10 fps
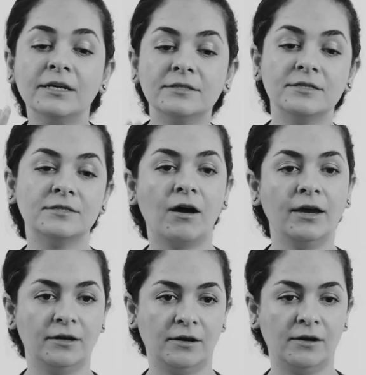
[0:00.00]
a
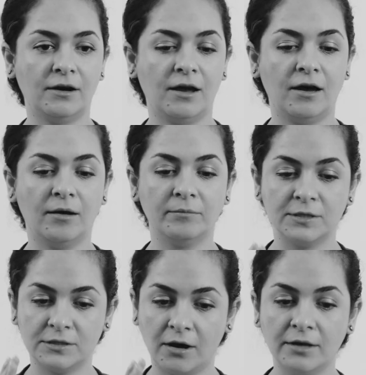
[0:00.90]
designer
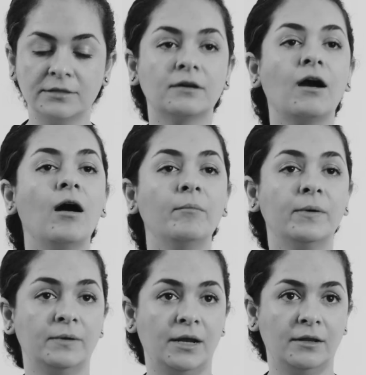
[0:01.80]
designs a
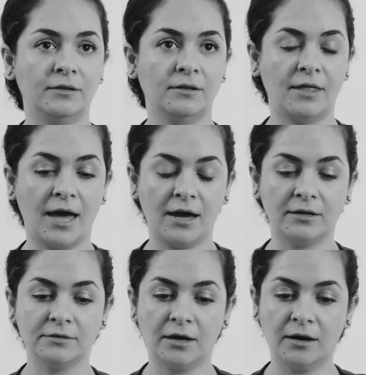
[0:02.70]
component
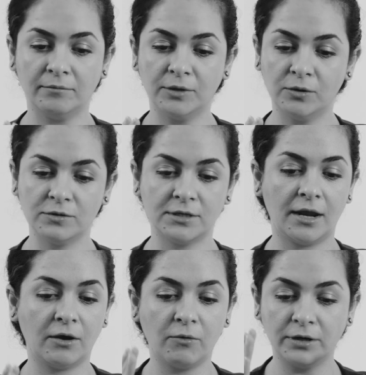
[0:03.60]
that knows
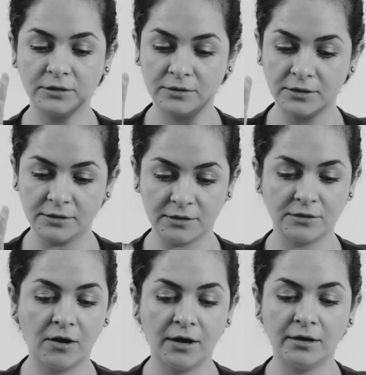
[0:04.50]
that according to the
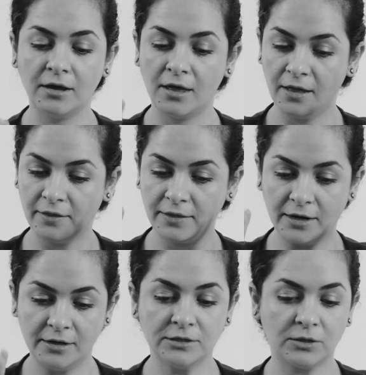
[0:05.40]
design
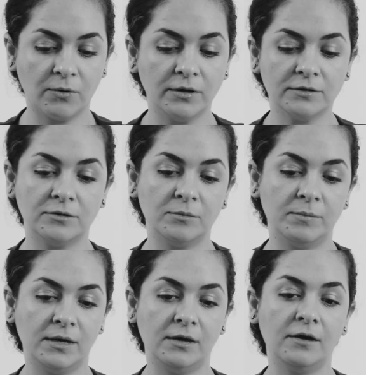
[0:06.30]
that is going to
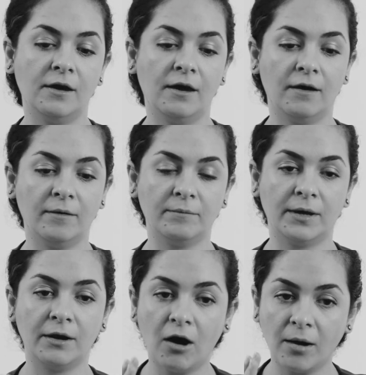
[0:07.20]
be
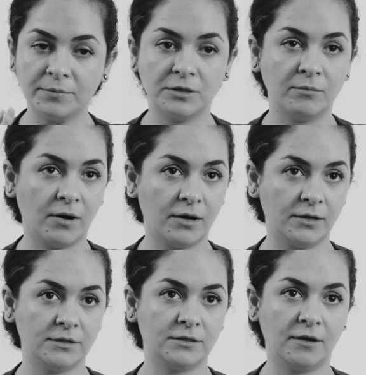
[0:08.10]
an
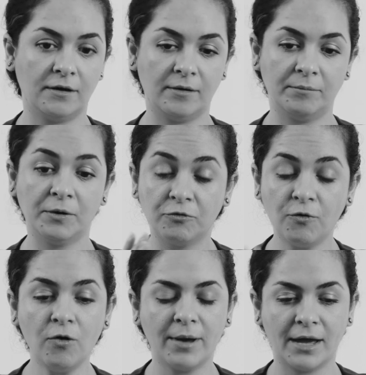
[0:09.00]
optimized
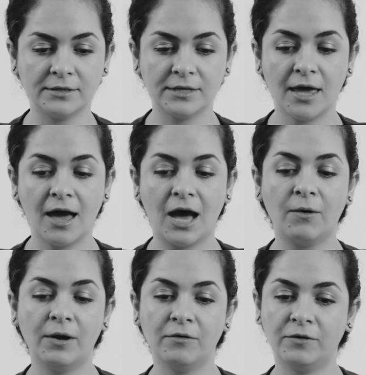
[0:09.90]
performance,
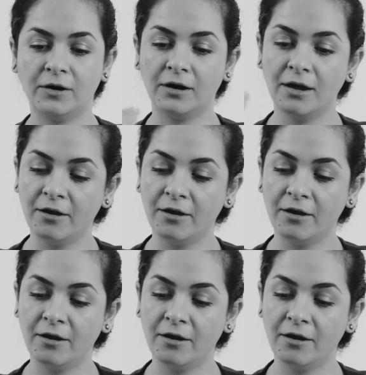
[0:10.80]
however